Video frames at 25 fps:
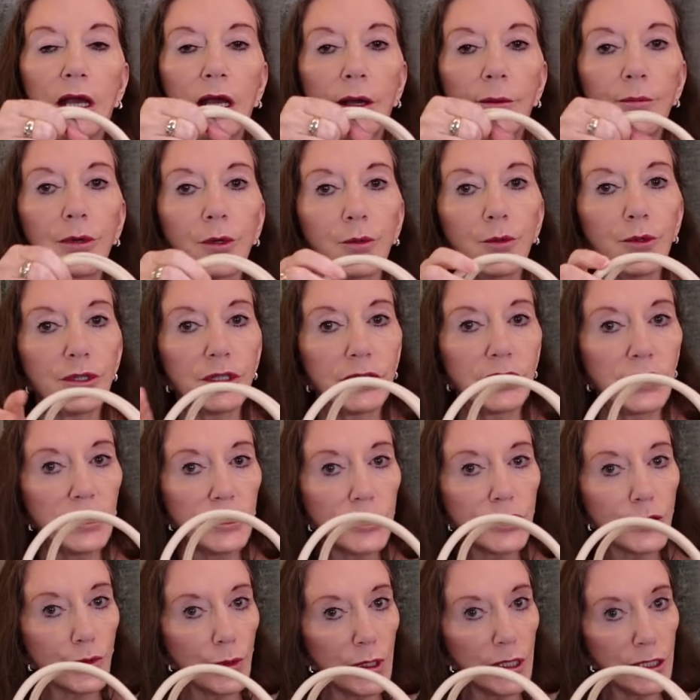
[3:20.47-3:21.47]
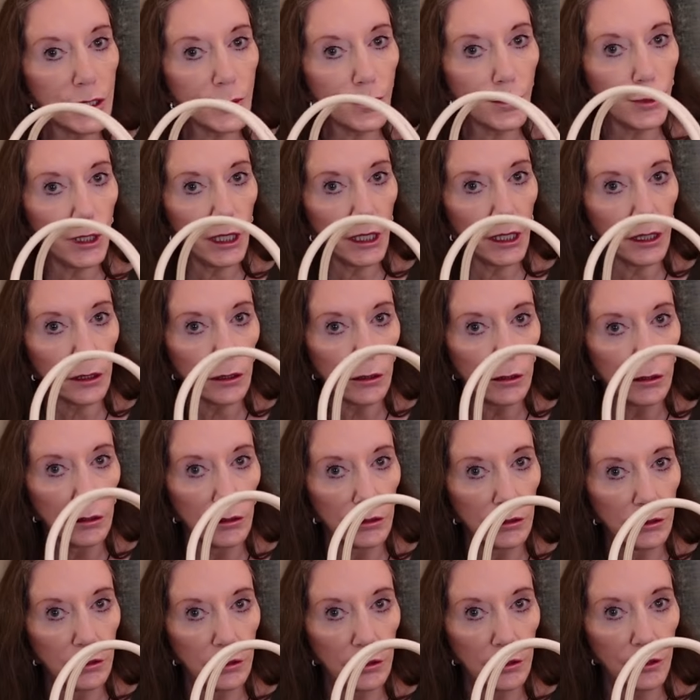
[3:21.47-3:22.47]
But with an east-west bag,
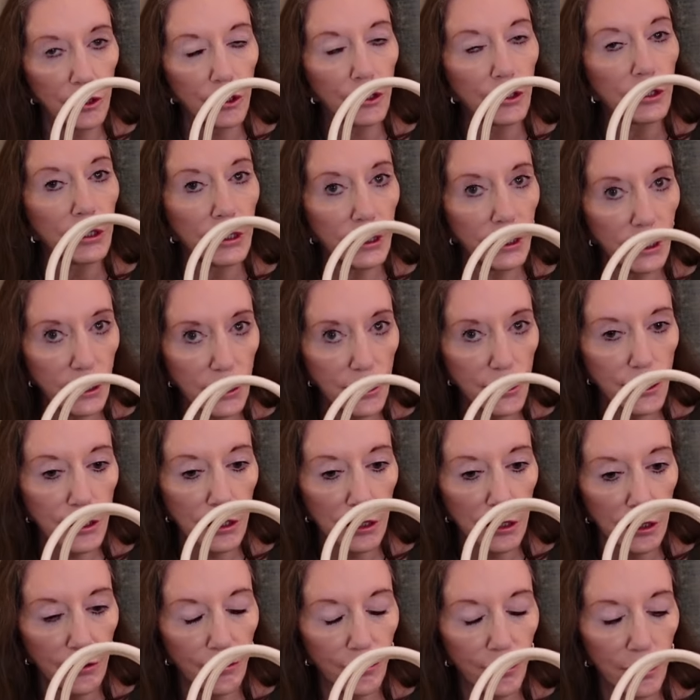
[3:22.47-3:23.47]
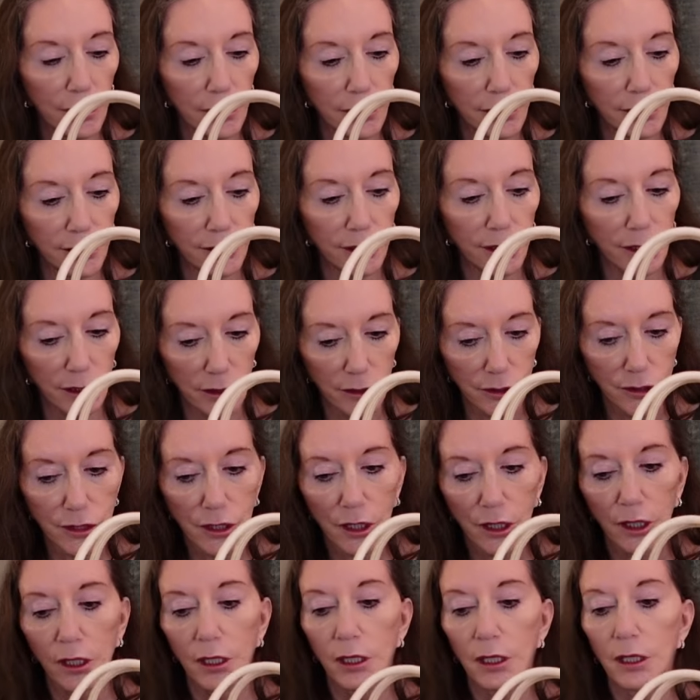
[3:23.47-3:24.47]
you can easily find things.
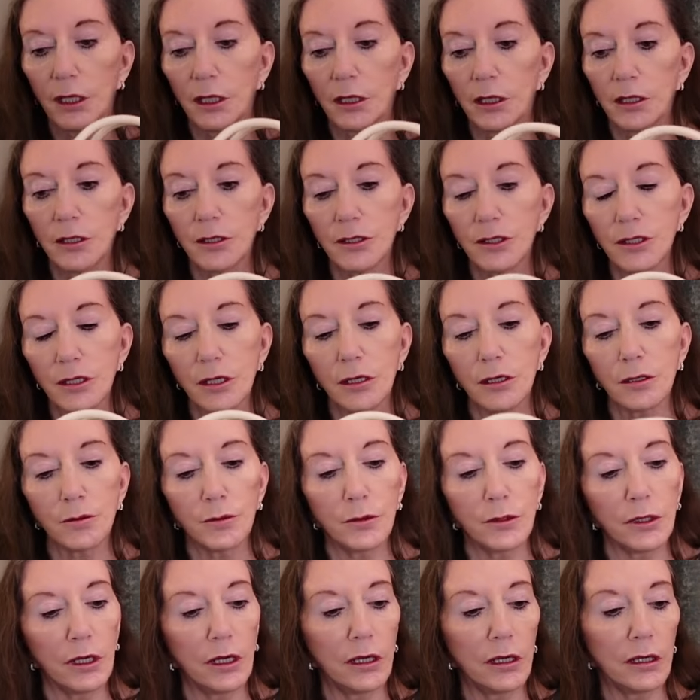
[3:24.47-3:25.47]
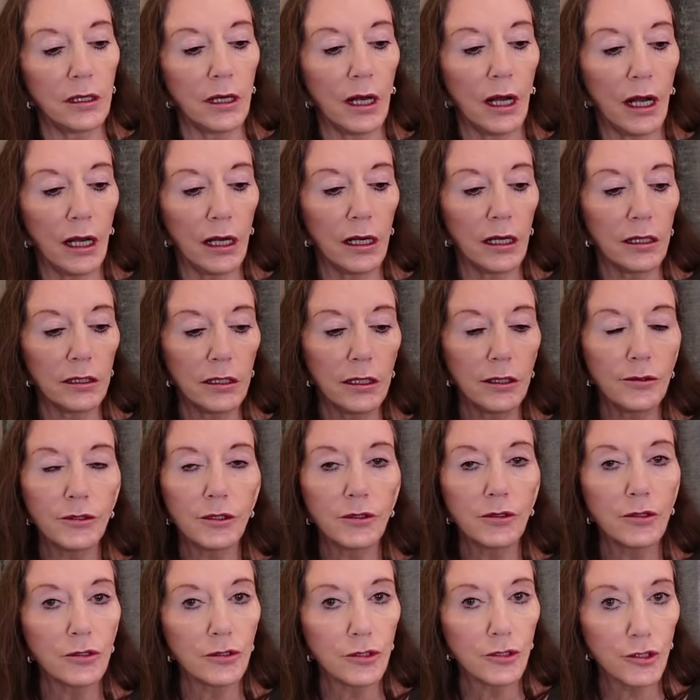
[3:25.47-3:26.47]
So I know they're
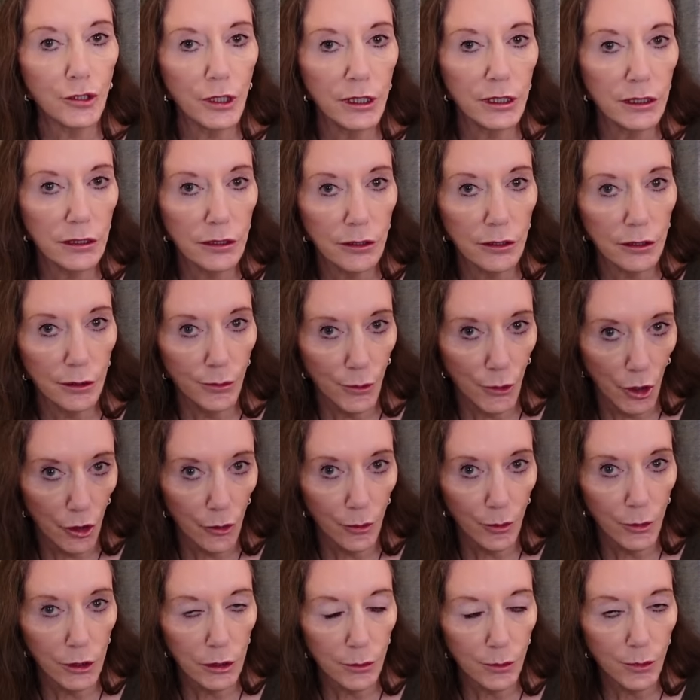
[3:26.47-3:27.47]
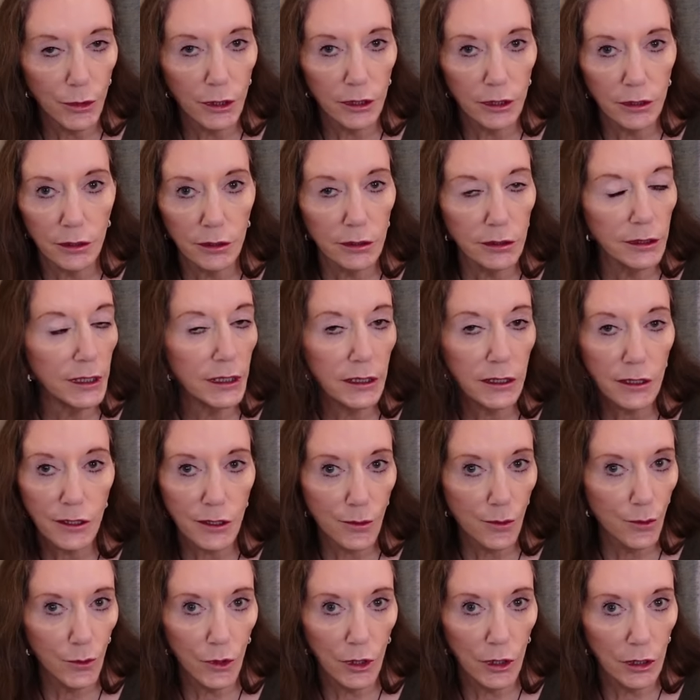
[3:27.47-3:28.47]
on trend at the moment, but that
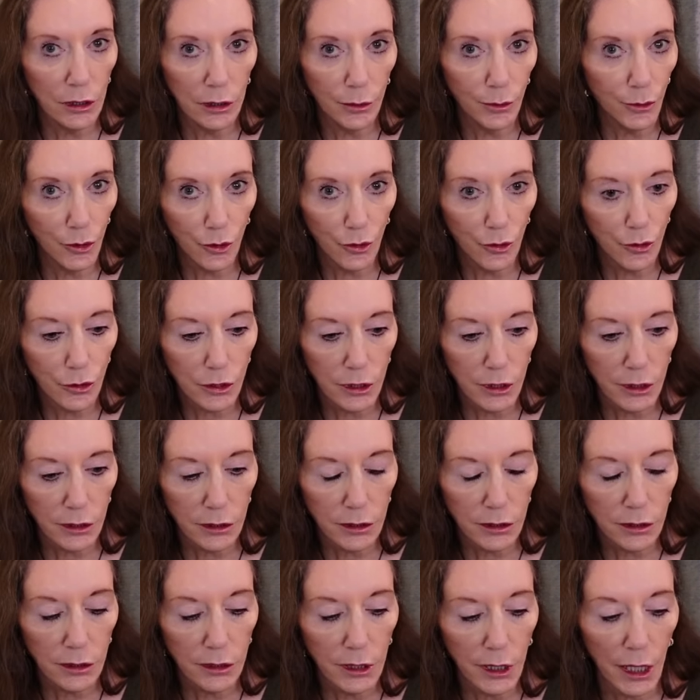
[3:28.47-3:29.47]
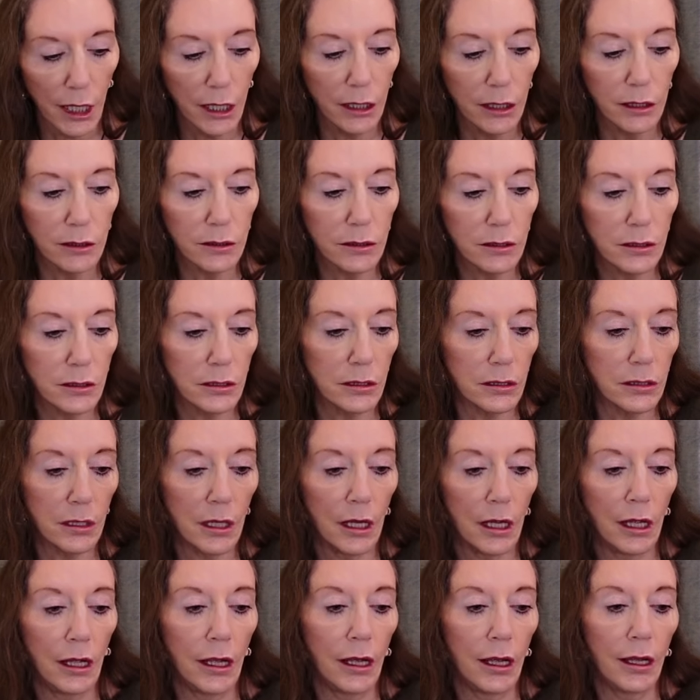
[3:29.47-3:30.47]
isn't why I bought it. And,
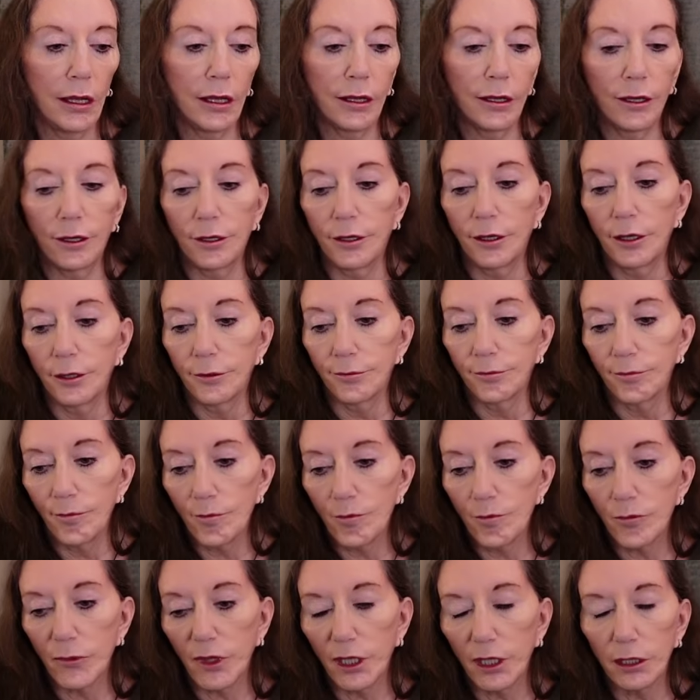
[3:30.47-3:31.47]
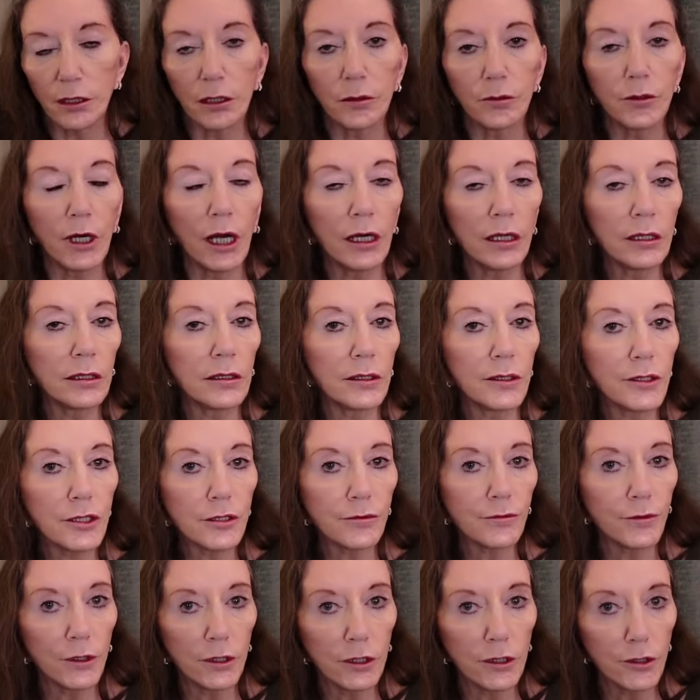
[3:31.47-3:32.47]
you know, I like to
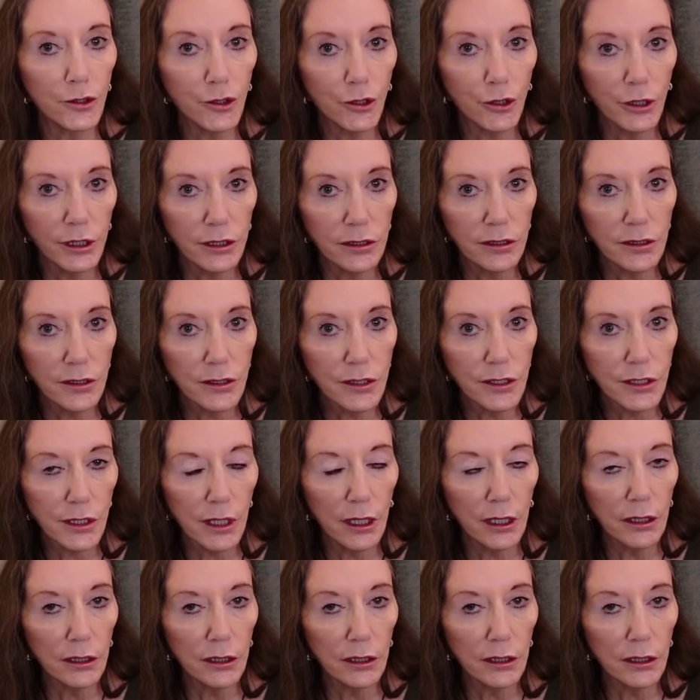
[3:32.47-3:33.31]
follow trends.